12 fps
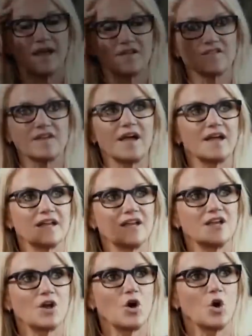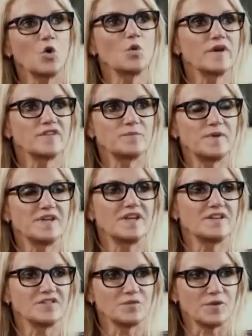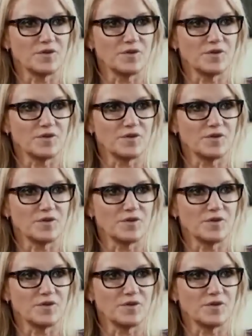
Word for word: Anxiety always begins